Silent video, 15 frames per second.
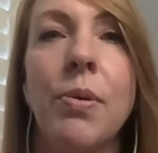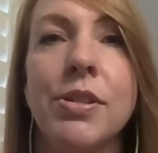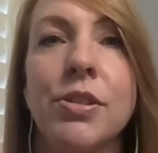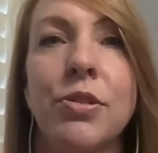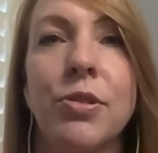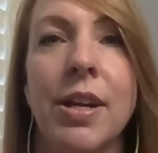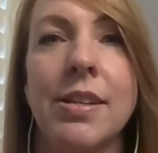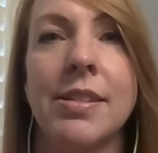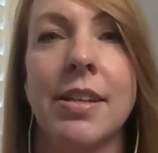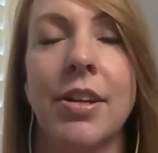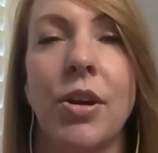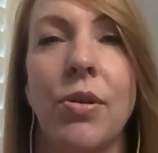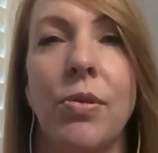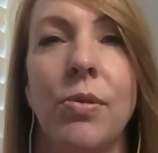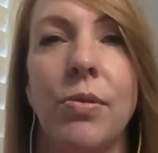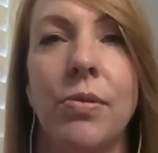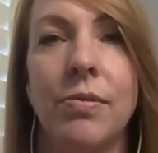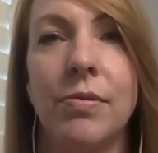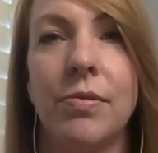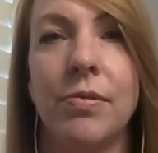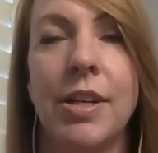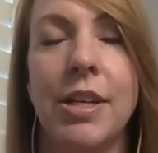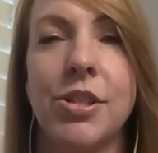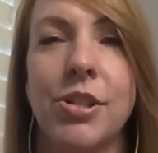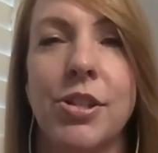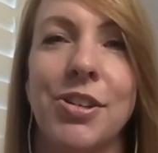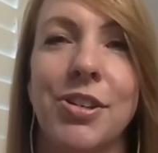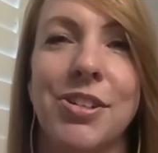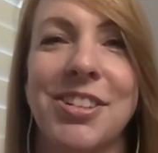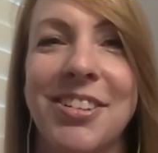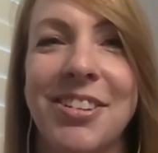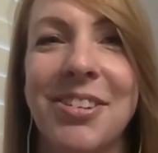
always great to go research